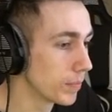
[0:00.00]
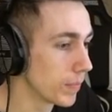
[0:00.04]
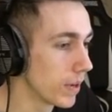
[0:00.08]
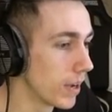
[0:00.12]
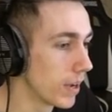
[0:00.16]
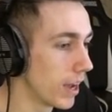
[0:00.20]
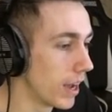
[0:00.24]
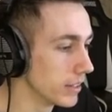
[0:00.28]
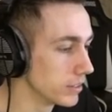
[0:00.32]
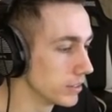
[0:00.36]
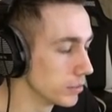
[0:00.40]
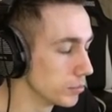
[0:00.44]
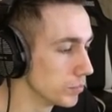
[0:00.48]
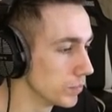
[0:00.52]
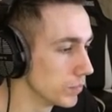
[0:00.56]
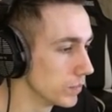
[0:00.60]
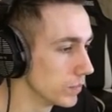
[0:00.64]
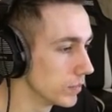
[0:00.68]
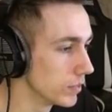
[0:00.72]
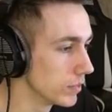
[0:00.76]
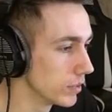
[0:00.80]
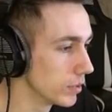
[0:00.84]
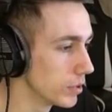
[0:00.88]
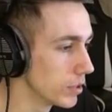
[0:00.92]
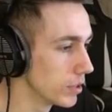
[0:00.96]
Guys,
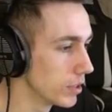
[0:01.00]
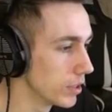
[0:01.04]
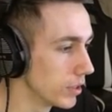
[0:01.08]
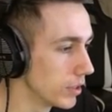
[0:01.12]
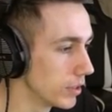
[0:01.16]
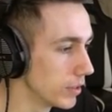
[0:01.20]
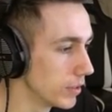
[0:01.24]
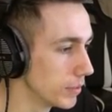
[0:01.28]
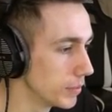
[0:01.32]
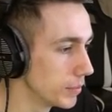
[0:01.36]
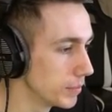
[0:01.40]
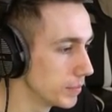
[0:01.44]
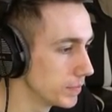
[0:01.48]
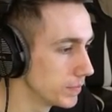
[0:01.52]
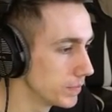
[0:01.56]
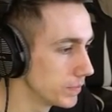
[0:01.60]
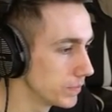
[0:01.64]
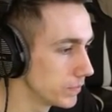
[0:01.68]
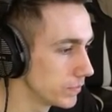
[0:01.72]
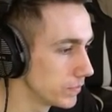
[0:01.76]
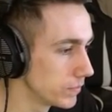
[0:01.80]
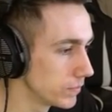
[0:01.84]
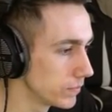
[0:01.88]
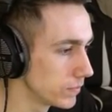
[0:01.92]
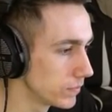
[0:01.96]
vamos a la
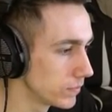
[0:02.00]
playa.